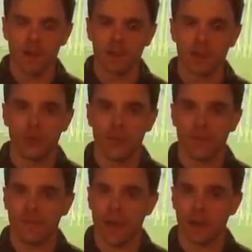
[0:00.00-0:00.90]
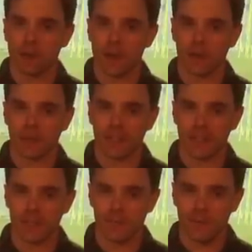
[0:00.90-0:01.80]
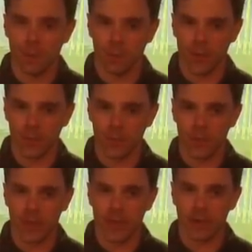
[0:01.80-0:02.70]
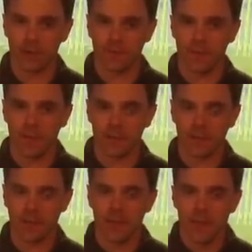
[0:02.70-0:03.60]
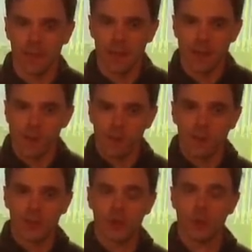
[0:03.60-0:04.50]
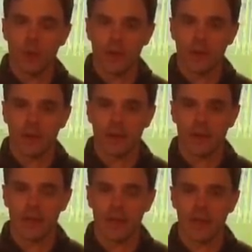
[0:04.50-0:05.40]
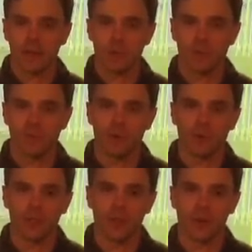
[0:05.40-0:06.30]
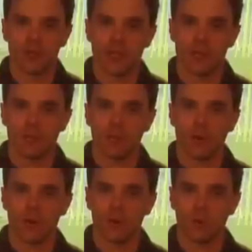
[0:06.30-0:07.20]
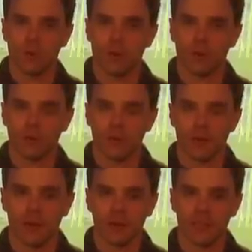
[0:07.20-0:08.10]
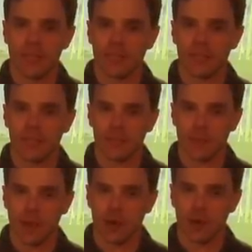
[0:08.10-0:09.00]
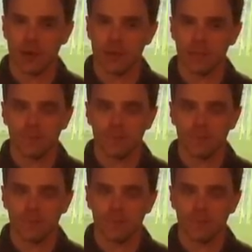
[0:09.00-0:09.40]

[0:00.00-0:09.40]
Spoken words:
shooting a final round 64 last weekend down in Phoenix to win, and which vaulted her to #1 in the world. Stacy is an American,